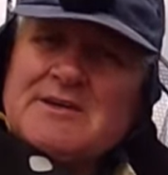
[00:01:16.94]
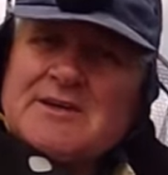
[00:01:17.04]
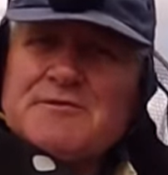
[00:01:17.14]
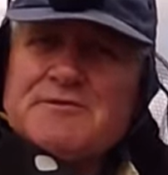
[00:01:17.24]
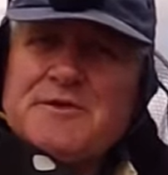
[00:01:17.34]

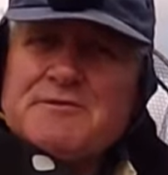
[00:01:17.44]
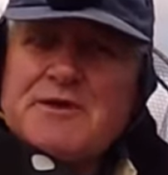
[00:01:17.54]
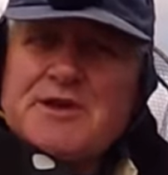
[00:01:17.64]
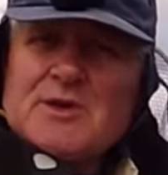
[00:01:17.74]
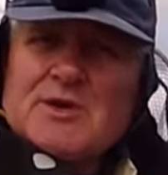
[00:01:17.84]
Now, I did
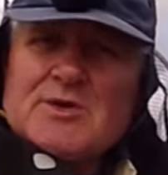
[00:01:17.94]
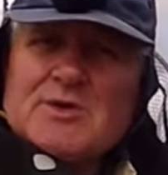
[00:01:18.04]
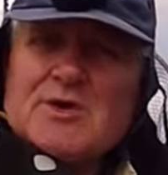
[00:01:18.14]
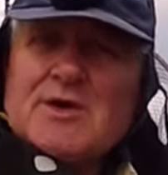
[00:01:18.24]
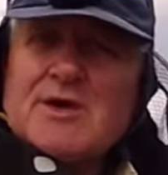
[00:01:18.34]
a
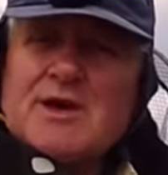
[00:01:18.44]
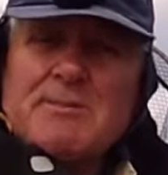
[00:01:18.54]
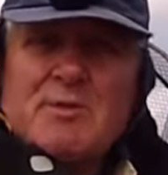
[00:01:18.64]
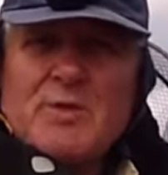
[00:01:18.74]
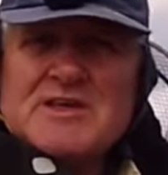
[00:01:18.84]
video
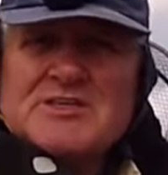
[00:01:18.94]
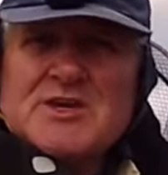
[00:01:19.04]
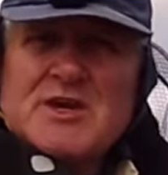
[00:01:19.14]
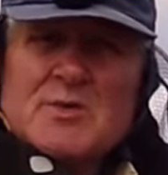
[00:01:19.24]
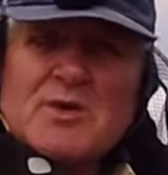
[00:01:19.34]
a couple of
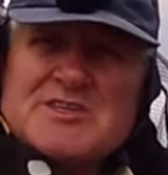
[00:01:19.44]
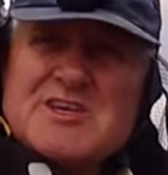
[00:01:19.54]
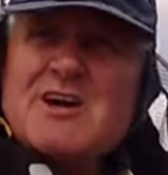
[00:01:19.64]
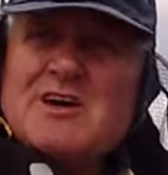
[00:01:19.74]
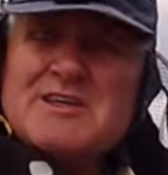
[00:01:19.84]
weeks ago where
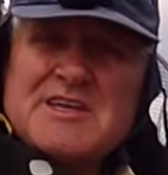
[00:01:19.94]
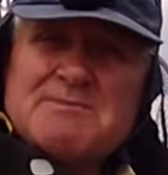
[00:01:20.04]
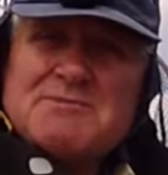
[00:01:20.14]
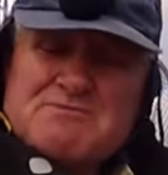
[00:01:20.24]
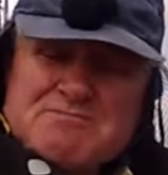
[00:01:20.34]
I
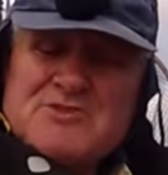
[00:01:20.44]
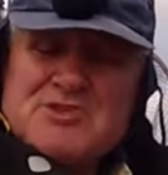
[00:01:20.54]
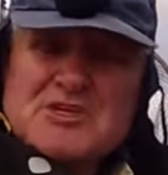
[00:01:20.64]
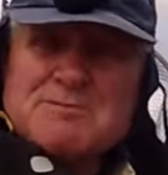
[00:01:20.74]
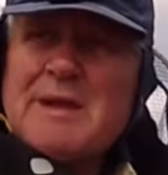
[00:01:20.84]
targeted
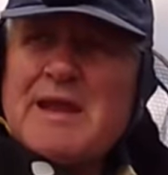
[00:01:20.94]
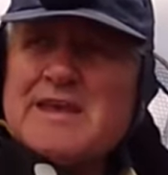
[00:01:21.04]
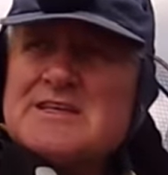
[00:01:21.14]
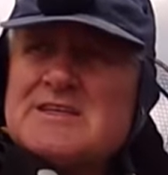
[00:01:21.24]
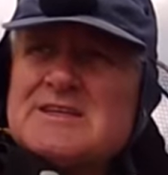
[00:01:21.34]
just
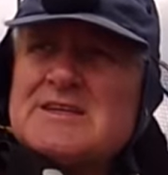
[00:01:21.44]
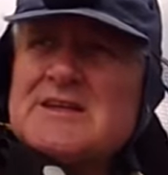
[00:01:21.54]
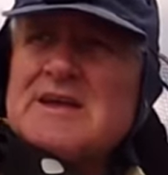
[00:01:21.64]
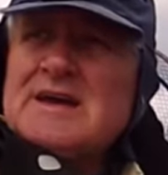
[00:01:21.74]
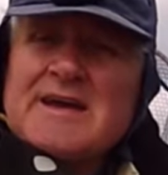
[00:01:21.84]
plaice
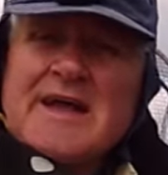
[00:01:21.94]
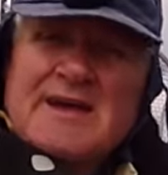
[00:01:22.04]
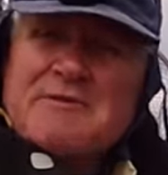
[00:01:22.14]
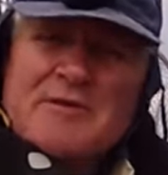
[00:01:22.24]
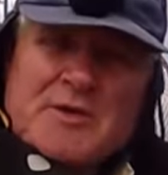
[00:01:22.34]

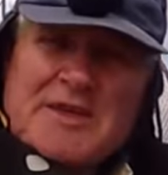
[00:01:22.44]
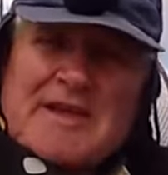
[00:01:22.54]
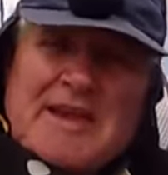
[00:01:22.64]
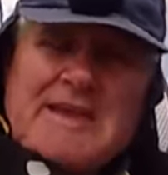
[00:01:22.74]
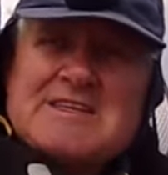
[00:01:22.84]
and had a few,
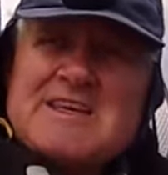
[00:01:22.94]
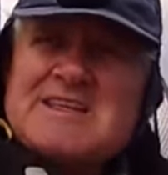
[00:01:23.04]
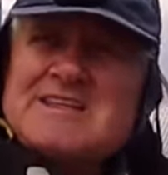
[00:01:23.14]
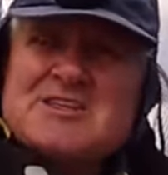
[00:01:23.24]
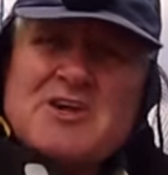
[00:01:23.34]
and again
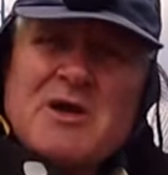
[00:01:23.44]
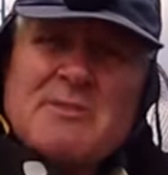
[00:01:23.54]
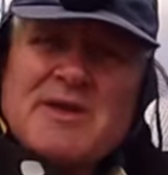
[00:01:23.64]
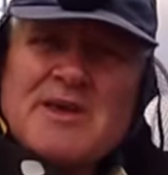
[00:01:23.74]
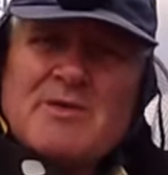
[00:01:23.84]
it's the
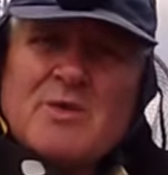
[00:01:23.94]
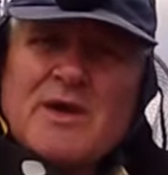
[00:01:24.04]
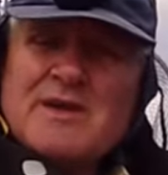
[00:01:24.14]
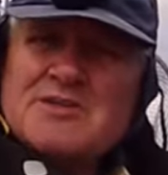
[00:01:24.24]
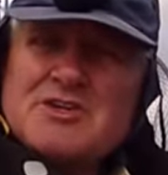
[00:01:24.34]
time of year
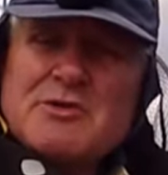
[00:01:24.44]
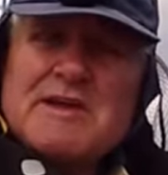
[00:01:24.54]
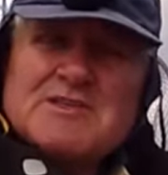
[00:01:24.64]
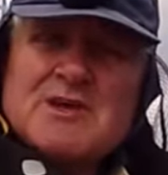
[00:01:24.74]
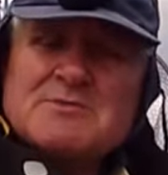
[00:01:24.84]
where it's a
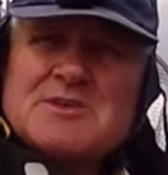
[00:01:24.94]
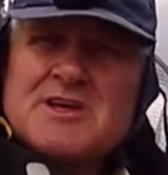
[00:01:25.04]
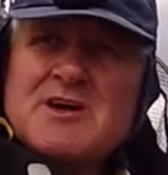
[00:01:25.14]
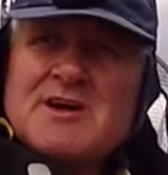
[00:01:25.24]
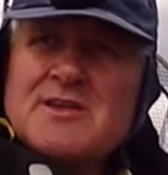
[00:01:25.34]
great time
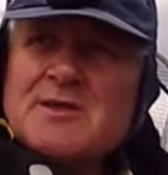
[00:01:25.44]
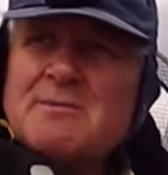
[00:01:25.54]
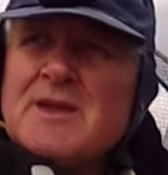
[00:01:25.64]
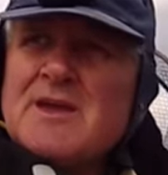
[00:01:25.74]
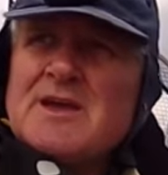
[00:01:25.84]
to target
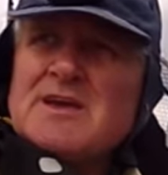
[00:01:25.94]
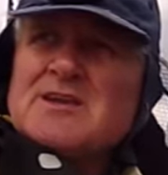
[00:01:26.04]
them.